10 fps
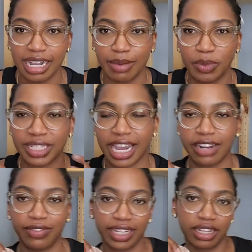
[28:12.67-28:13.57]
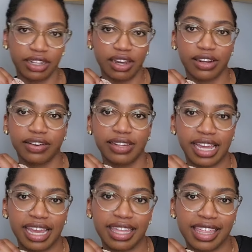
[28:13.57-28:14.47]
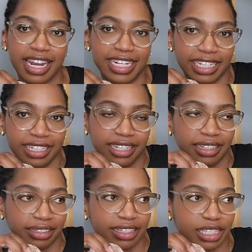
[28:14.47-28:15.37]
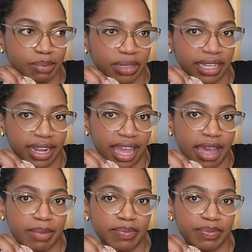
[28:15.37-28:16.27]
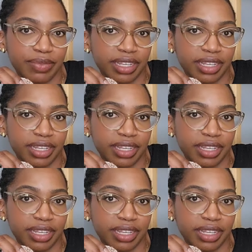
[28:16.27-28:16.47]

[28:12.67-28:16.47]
was kind of like a longer length, and I did a split hem,